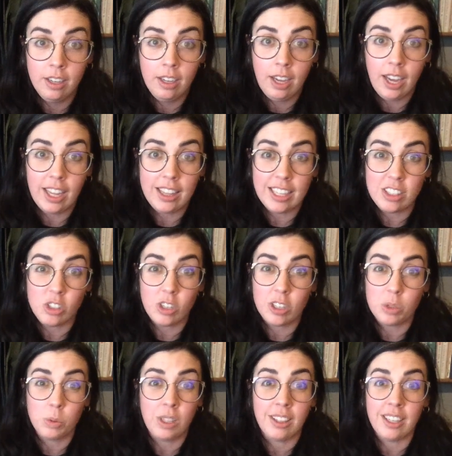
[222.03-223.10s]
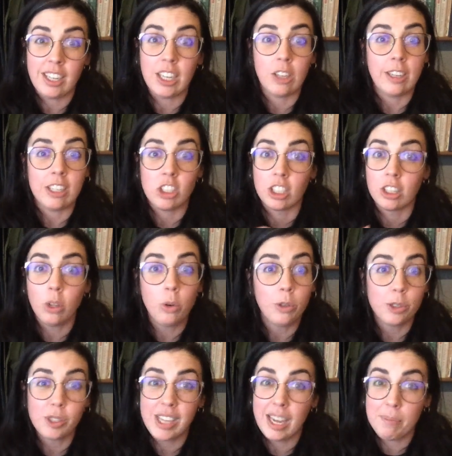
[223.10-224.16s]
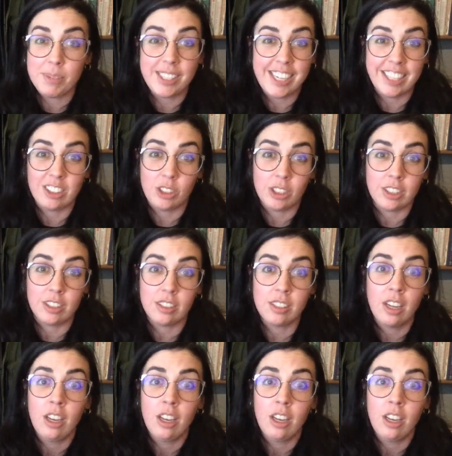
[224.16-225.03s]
And that starts with adhering to local scape standards,